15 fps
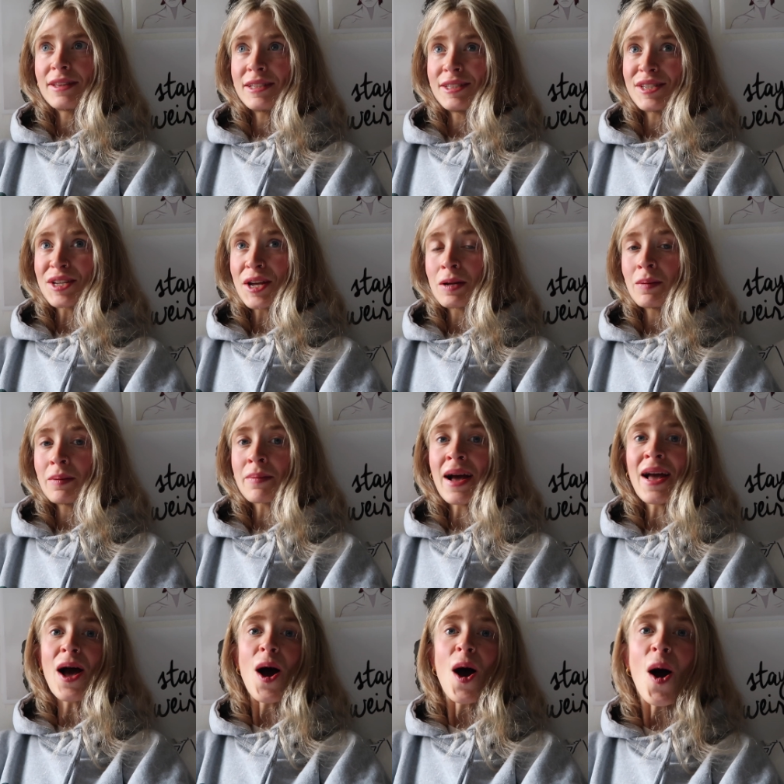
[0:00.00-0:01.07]
this is going to be
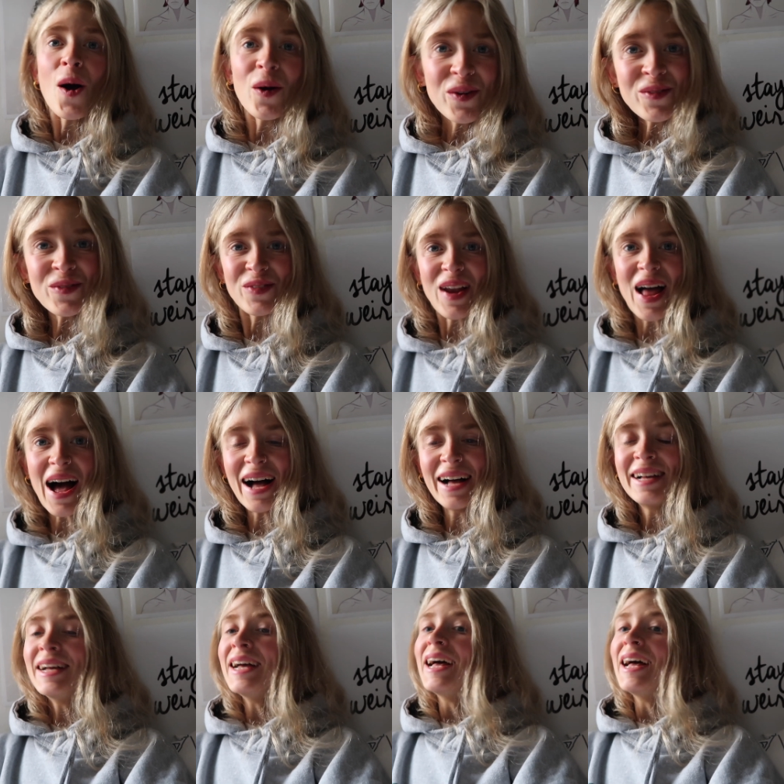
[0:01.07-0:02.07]
my own flat